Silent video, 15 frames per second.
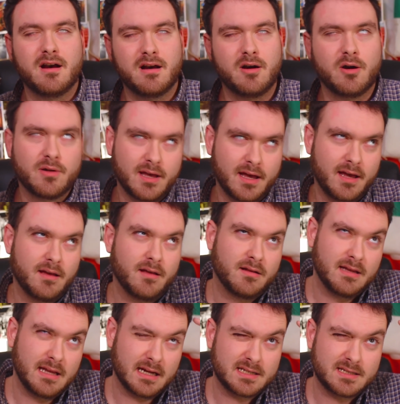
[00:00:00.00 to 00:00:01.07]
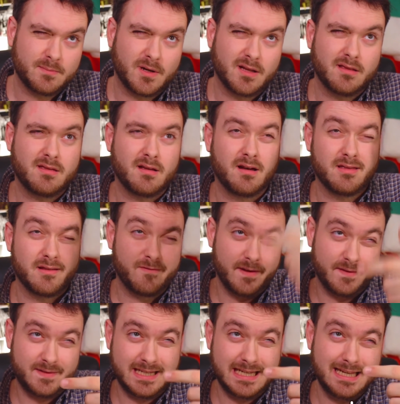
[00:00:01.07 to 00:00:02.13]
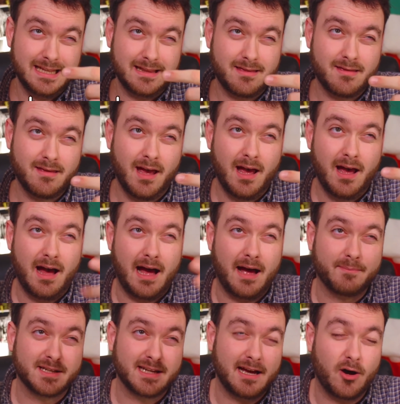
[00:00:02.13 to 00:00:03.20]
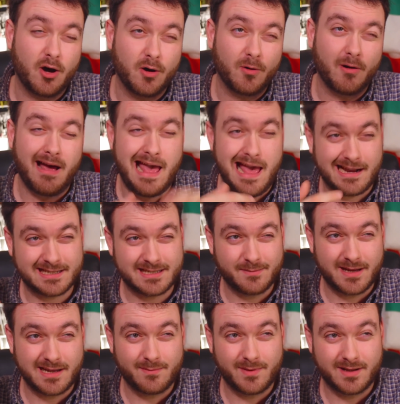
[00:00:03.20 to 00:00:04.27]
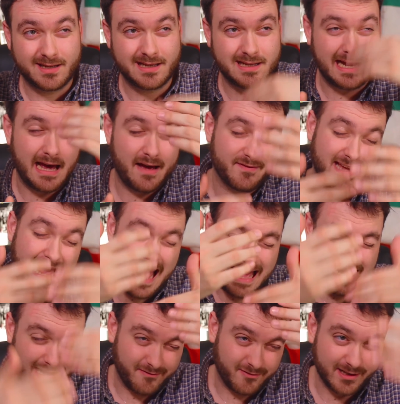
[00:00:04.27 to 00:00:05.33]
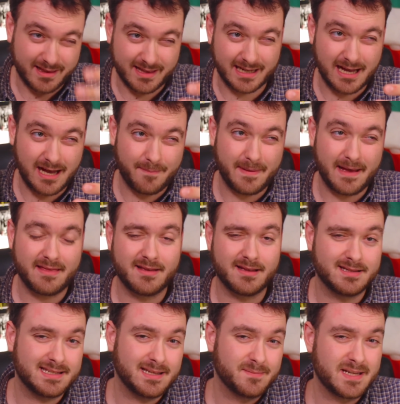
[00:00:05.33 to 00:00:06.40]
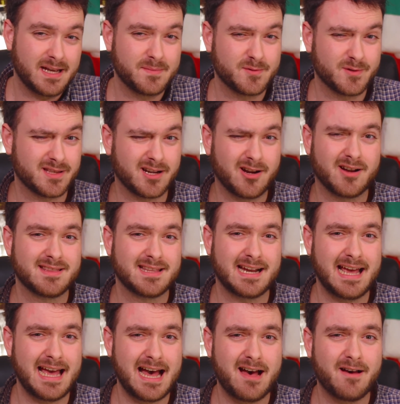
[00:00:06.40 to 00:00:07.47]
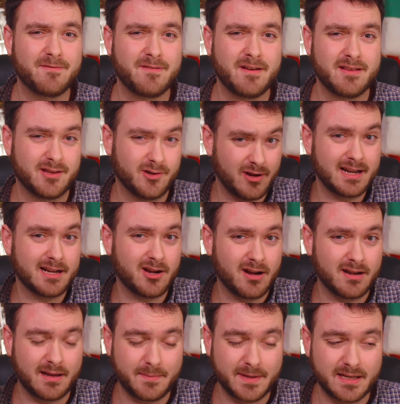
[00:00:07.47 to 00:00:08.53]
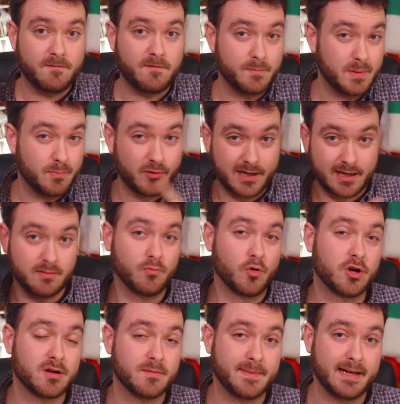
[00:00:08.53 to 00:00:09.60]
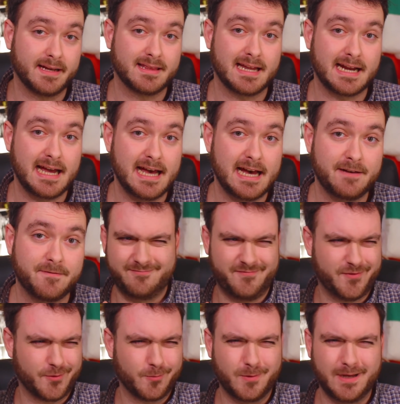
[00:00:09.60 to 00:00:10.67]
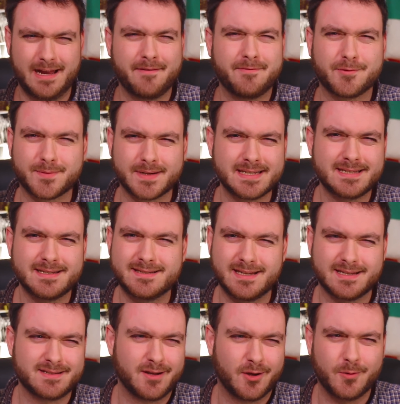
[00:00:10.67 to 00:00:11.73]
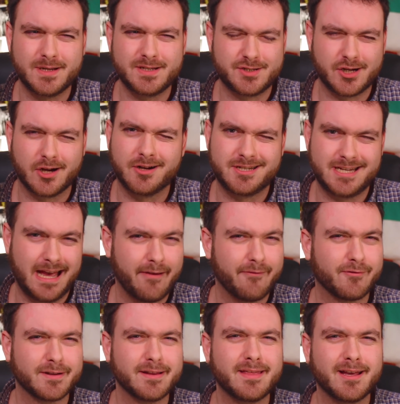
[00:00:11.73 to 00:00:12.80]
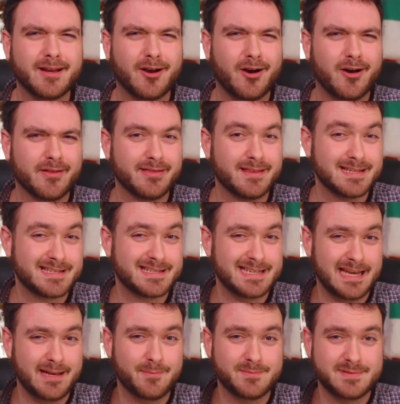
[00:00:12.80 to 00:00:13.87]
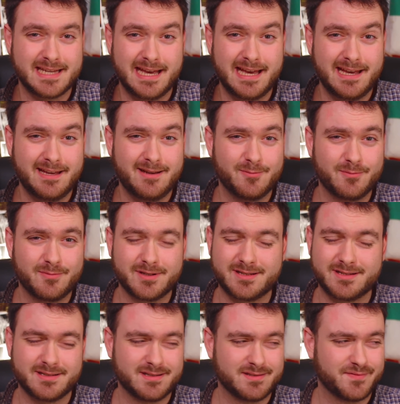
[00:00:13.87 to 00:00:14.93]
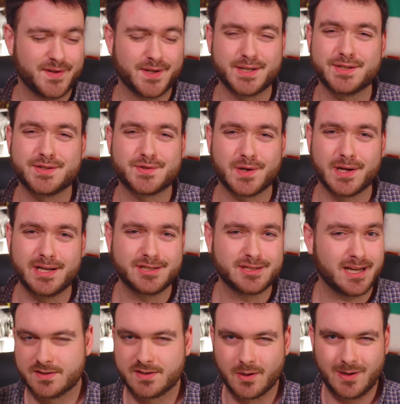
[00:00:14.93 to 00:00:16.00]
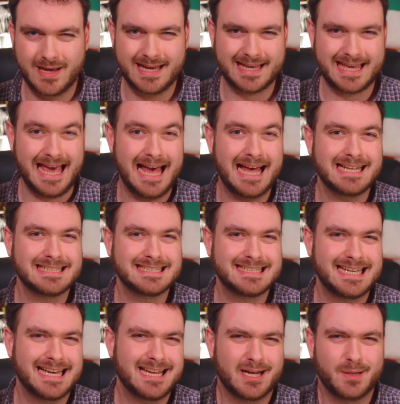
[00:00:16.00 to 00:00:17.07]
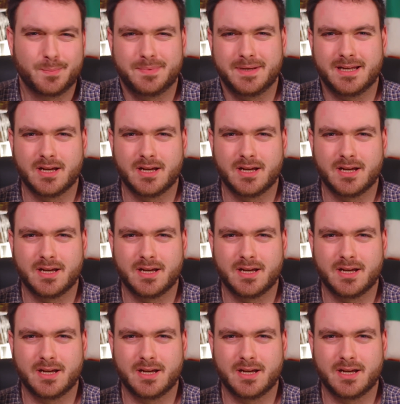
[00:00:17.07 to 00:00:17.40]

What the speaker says: okay, next month on the 15th, I'm going to owe X amount of money and I have to add everything up. And then sometimes with the card that I have, the credit card, I mean, from the brick and mortar bank that I have, for whatever reason, doesn't always charge everything on the same day, which is very strange. So it can get a bit